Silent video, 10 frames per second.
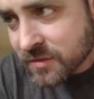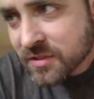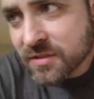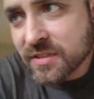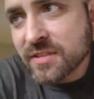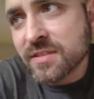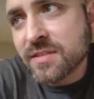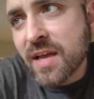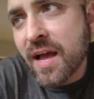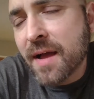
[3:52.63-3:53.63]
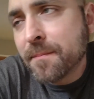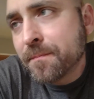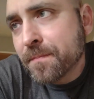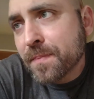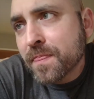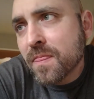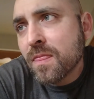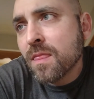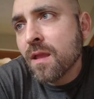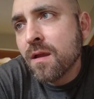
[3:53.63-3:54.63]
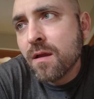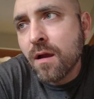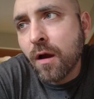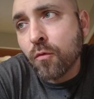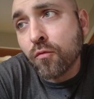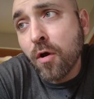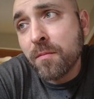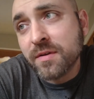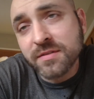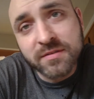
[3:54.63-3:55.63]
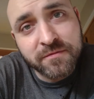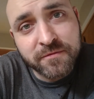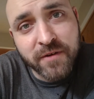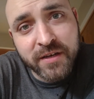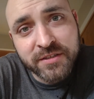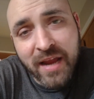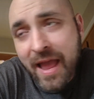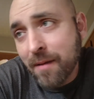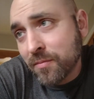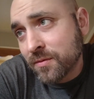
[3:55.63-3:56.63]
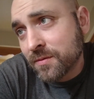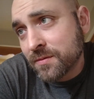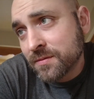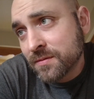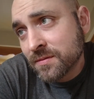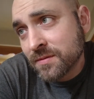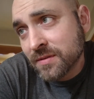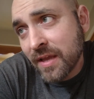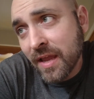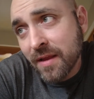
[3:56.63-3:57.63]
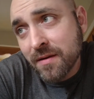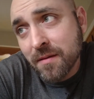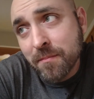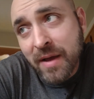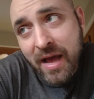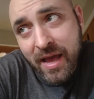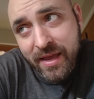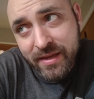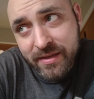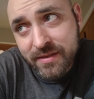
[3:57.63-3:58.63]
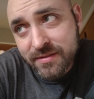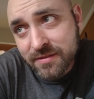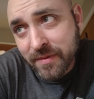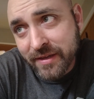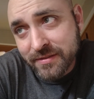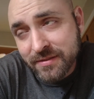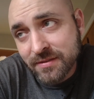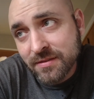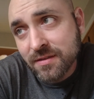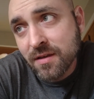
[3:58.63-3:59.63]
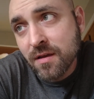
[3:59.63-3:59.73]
So this is uh, aromas of fresh apple and pie spices